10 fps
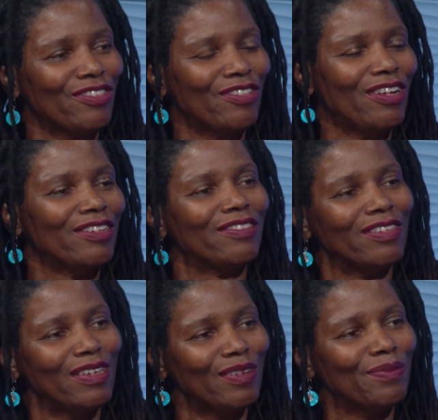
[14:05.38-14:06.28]
even people
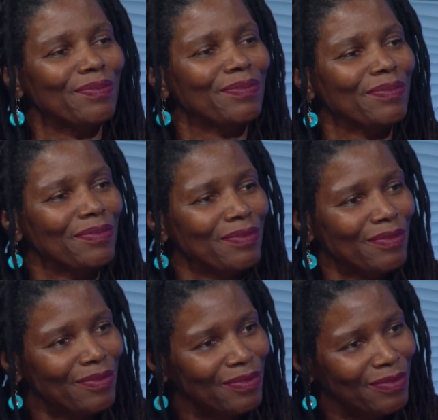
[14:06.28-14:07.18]
who don't income
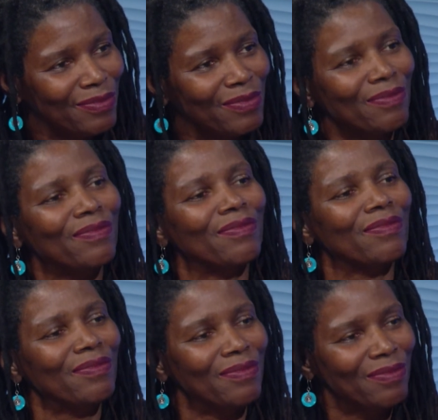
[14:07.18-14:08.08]
qualify for
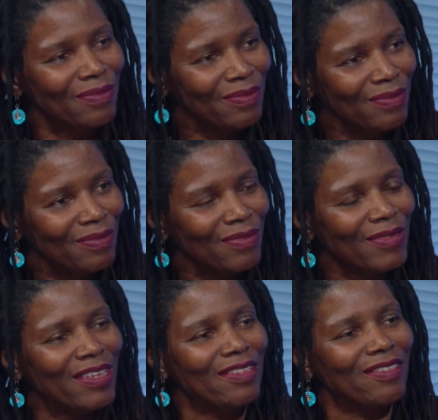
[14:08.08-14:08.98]
the assistance
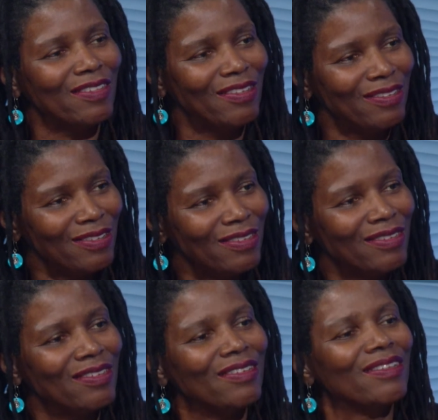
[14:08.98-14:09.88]
can get
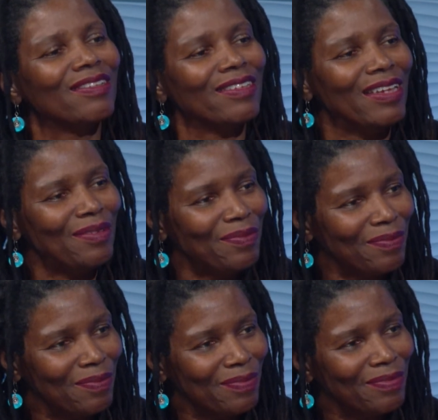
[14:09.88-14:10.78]
you to give
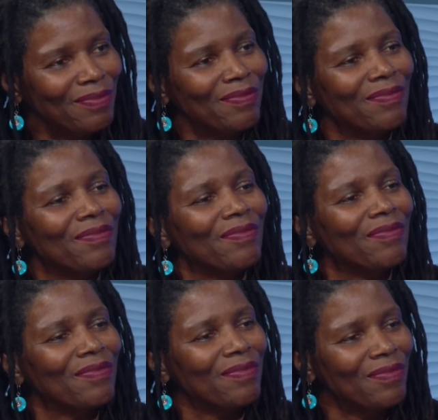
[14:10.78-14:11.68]
them a quick lesson
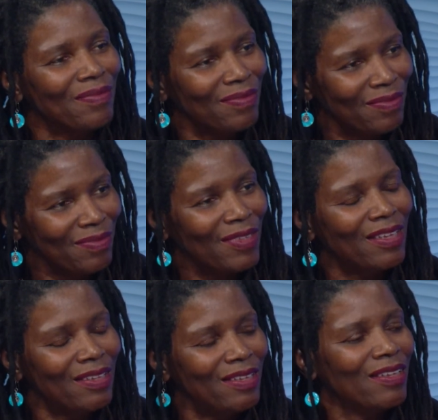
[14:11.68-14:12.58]
and check to see if
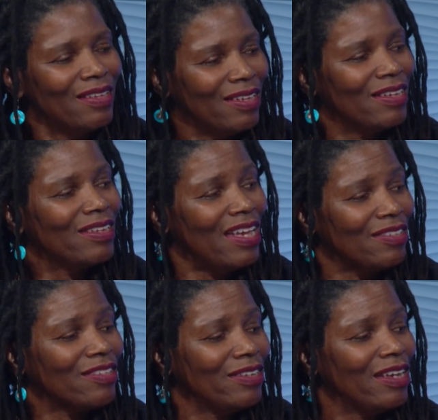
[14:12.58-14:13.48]
they're doing it right.
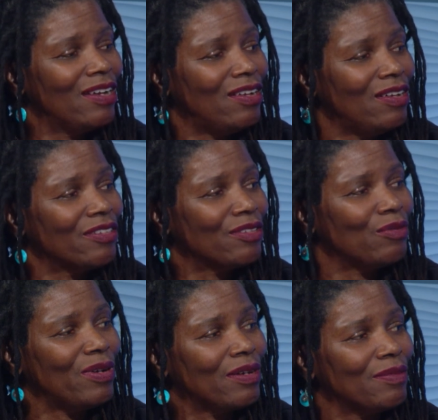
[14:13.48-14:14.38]
Yes, and they are also
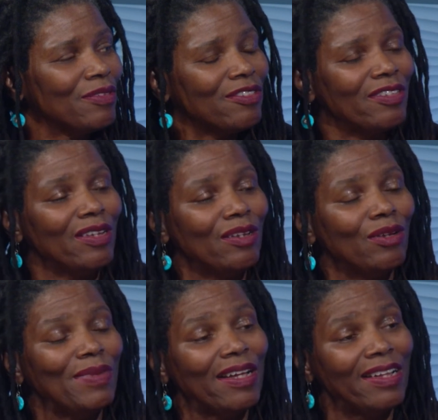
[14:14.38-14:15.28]
welcome to sit in
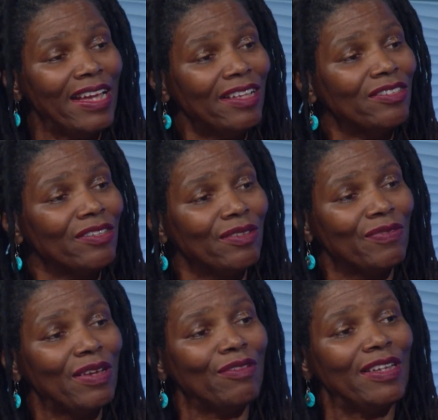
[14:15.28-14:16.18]
on my classes
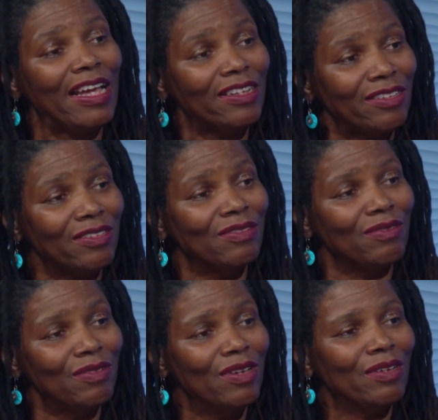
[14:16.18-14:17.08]
if they would like to.
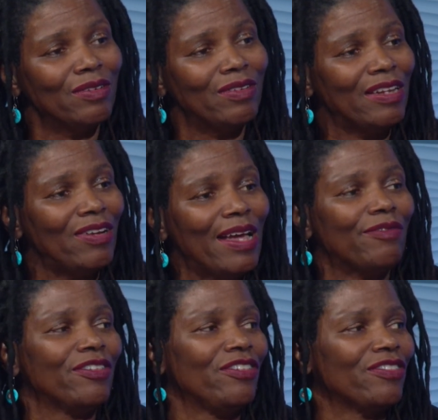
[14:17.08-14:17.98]
They don't
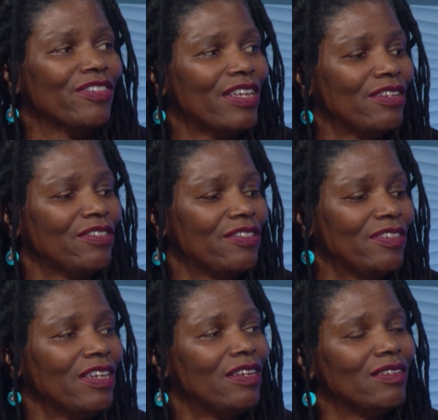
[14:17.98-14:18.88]
have to just get a
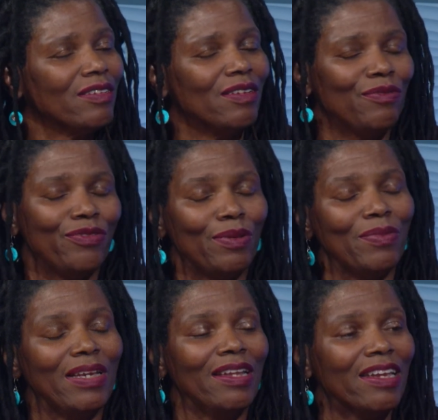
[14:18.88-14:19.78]
seat from
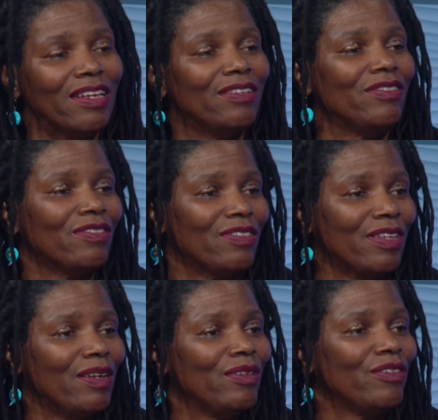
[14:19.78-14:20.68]
me. They can just
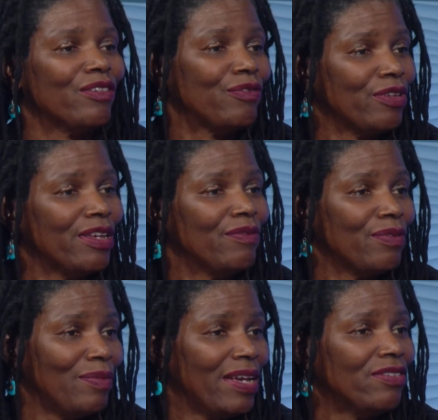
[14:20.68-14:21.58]
sit in just for the
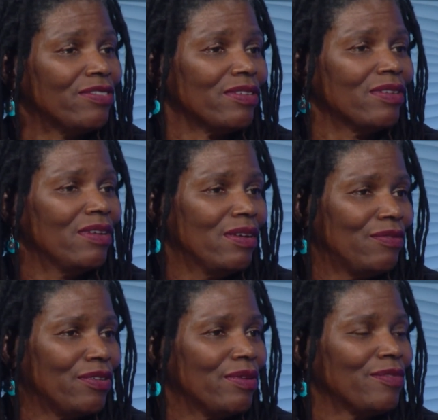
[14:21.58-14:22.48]
information.
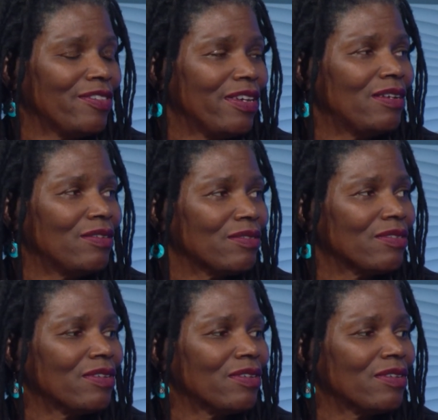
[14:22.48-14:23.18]
For themselves,